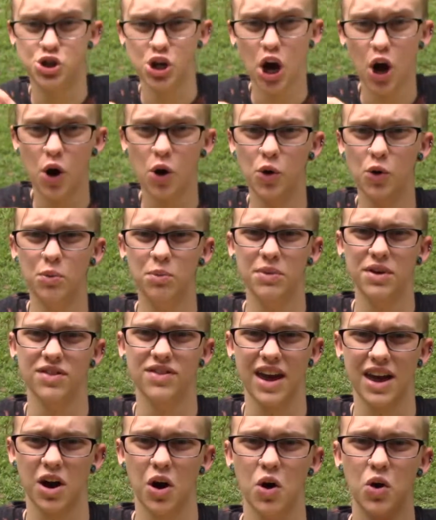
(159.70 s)
dome
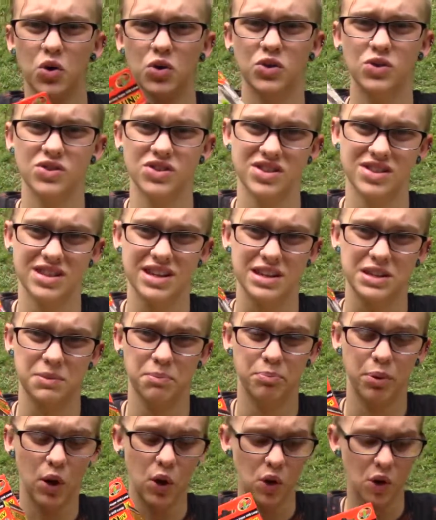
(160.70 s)
that holds this
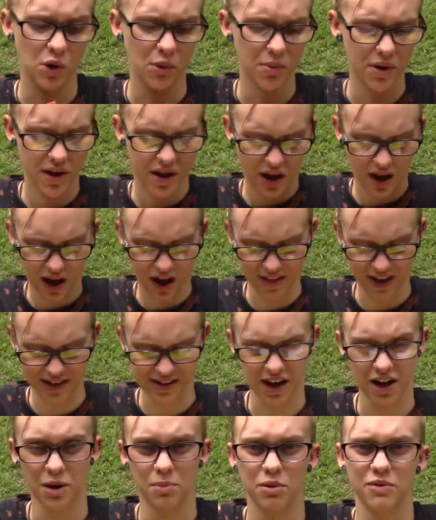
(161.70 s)
bulb that's
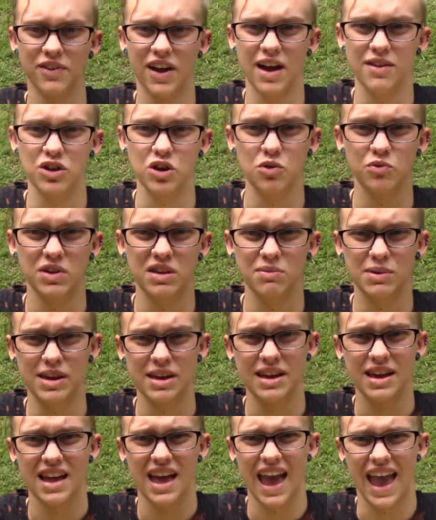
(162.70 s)
going to provide
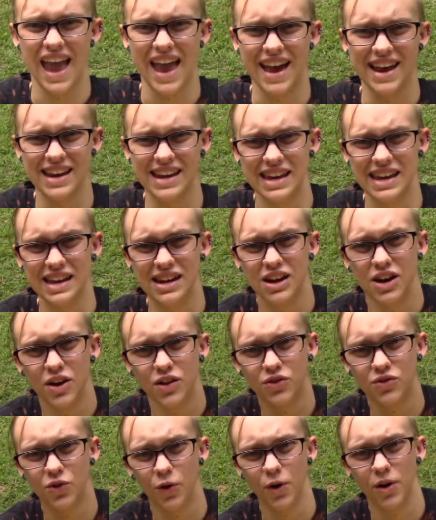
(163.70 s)
UVB and heat
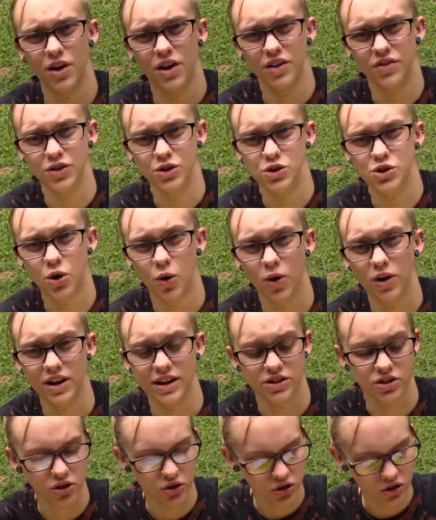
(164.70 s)
for the
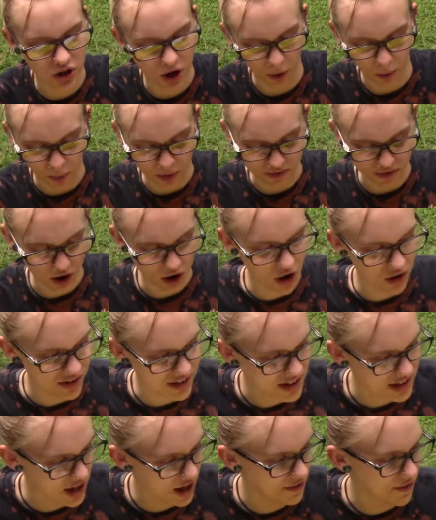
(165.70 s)
tortoise. So we've got all
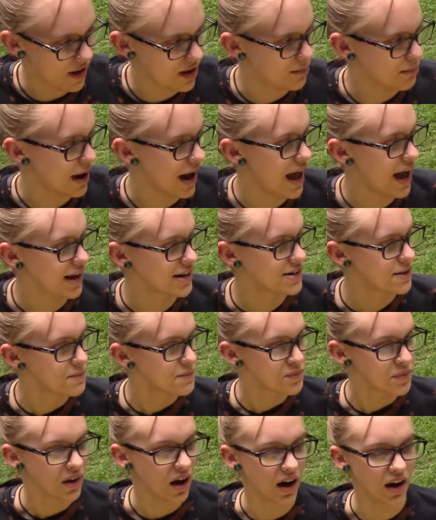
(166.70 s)
this stuff unpacked.
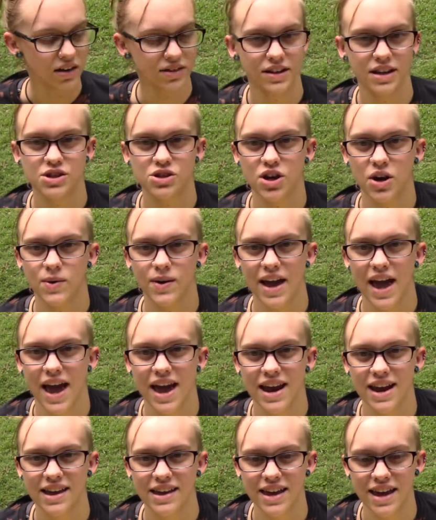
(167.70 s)
Let's go
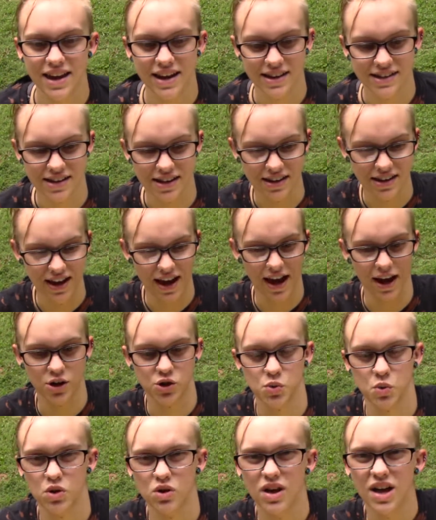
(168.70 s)
ahead and get into the
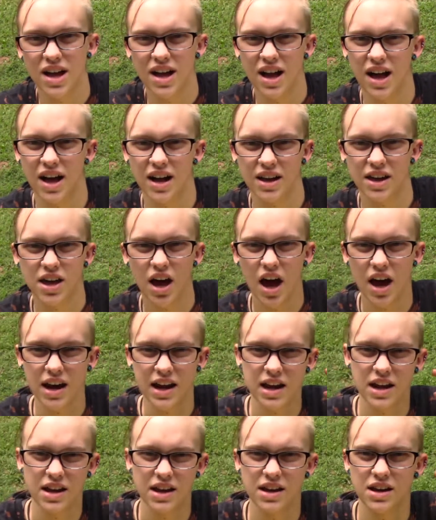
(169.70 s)
actual
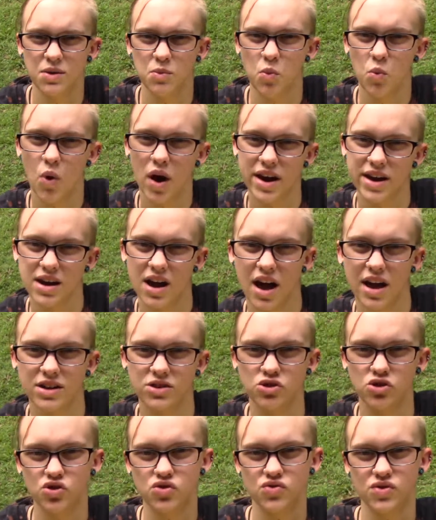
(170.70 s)
cutting and whatnot
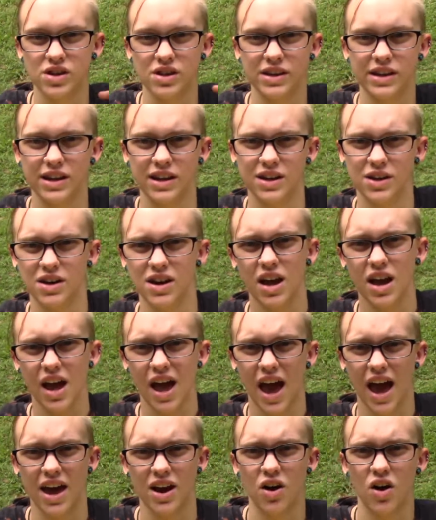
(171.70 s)
and drilling
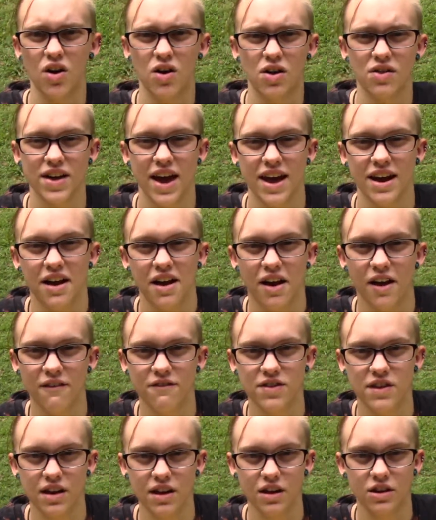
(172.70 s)
and all that
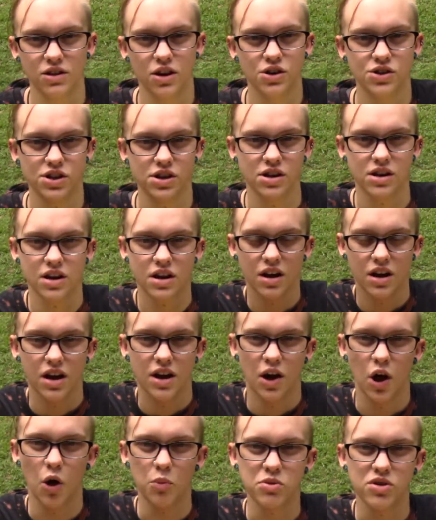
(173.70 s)
of the enclosure.
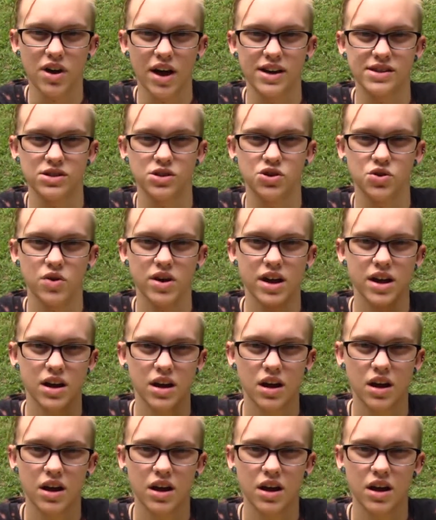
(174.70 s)
Hope you guys enjoy it.